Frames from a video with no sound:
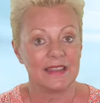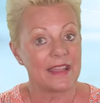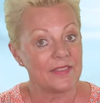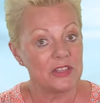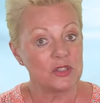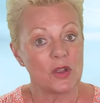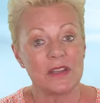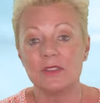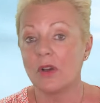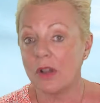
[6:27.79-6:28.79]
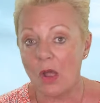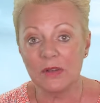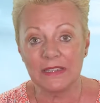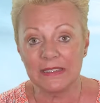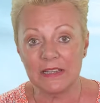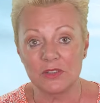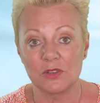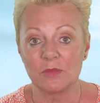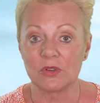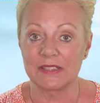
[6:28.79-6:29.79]
Now, this journey not only leads
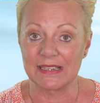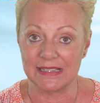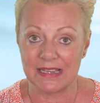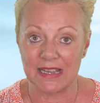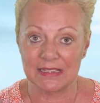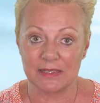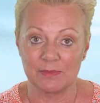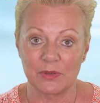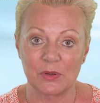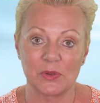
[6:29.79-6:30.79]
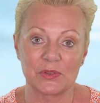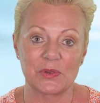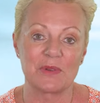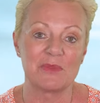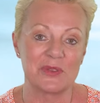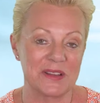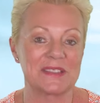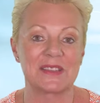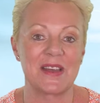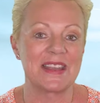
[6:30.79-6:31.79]
to more success, but also a more
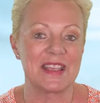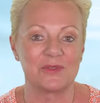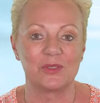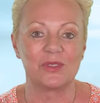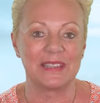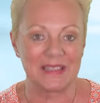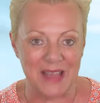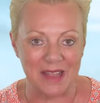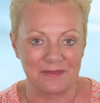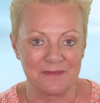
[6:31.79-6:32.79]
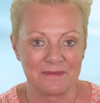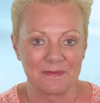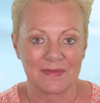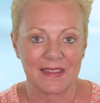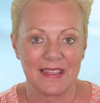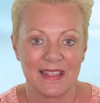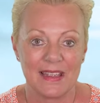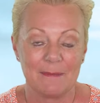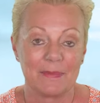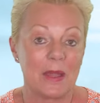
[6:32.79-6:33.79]
exciting and fulfilling life.
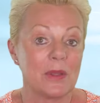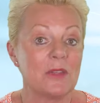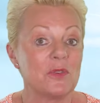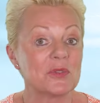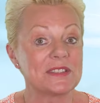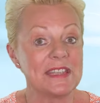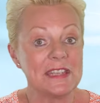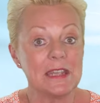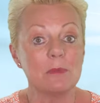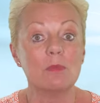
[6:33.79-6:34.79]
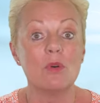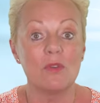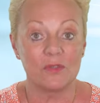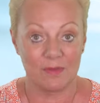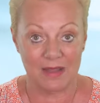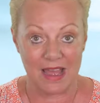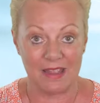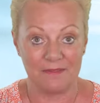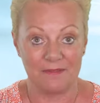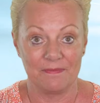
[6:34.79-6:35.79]
Now, if you're seeking more from
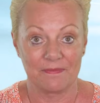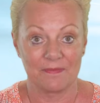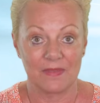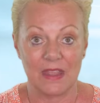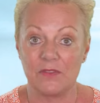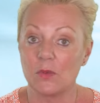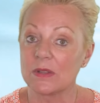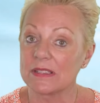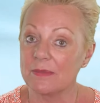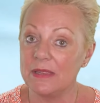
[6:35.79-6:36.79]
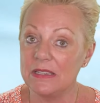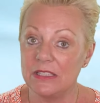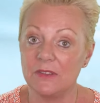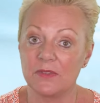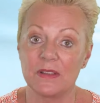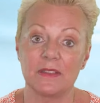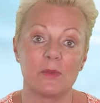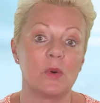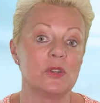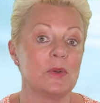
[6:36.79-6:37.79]
life, if you want something different
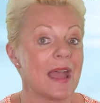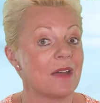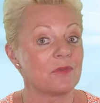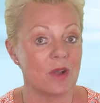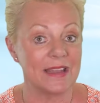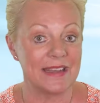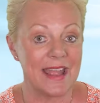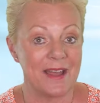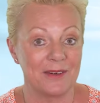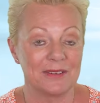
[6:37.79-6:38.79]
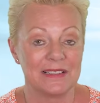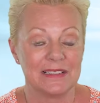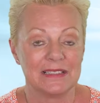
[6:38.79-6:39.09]
than what you have right now,